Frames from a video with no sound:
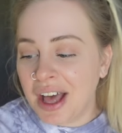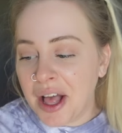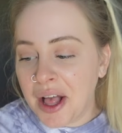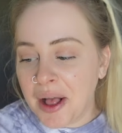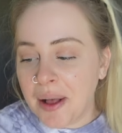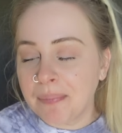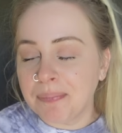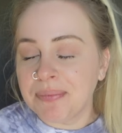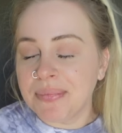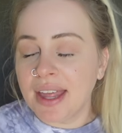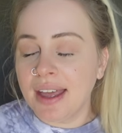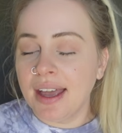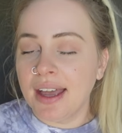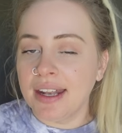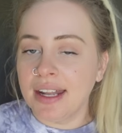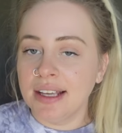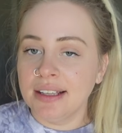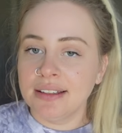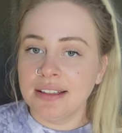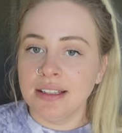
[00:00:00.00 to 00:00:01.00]
Um, the
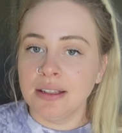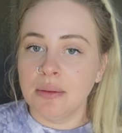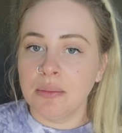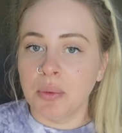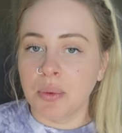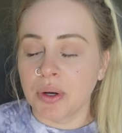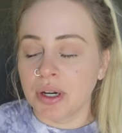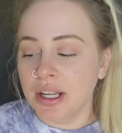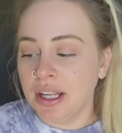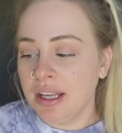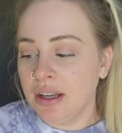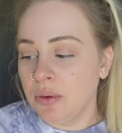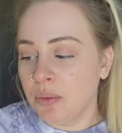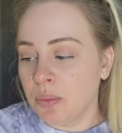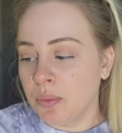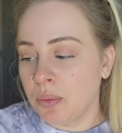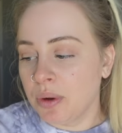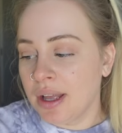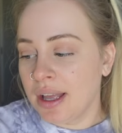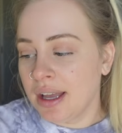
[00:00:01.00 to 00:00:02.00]
headaches in the
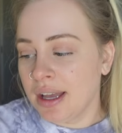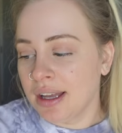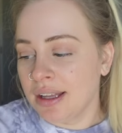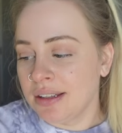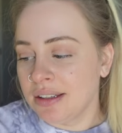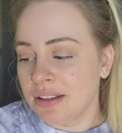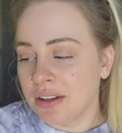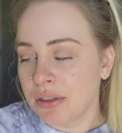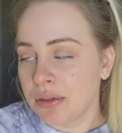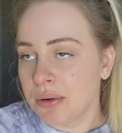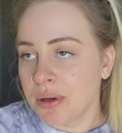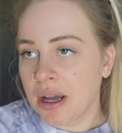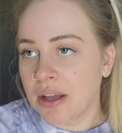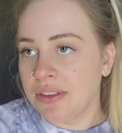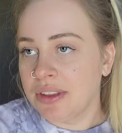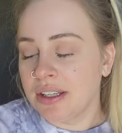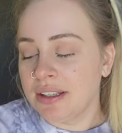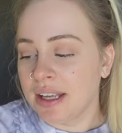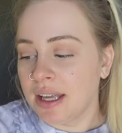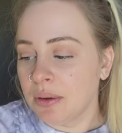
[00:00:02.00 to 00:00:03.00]
morning and
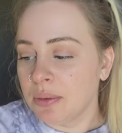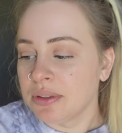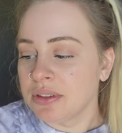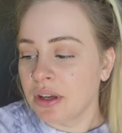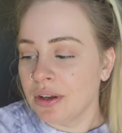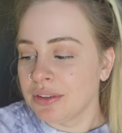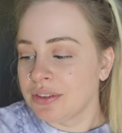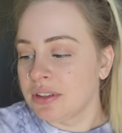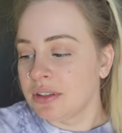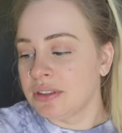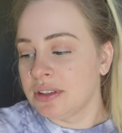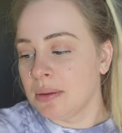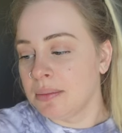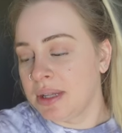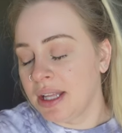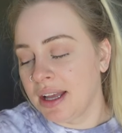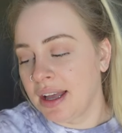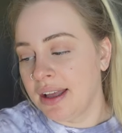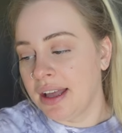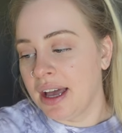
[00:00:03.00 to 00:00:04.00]
throughout the day was also
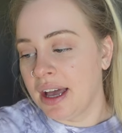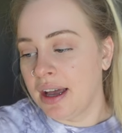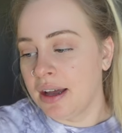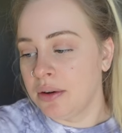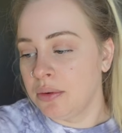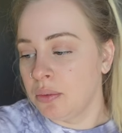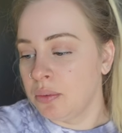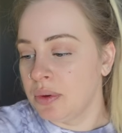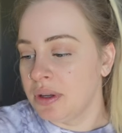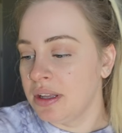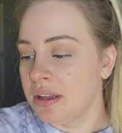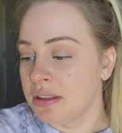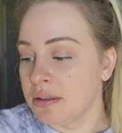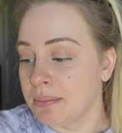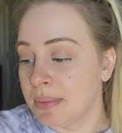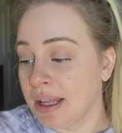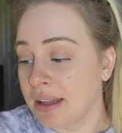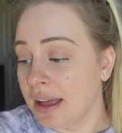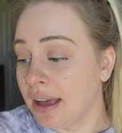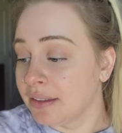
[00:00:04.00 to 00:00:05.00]
something I had with
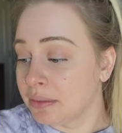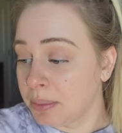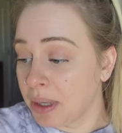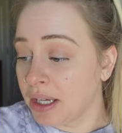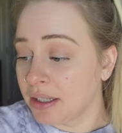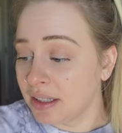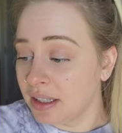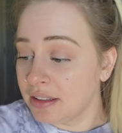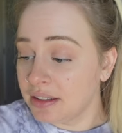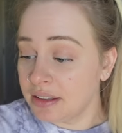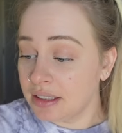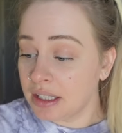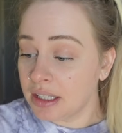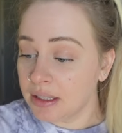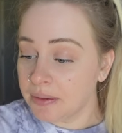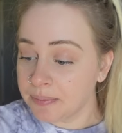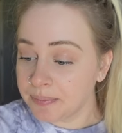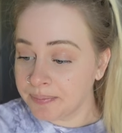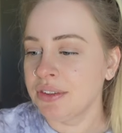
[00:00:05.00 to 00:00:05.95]
my last pregnancy.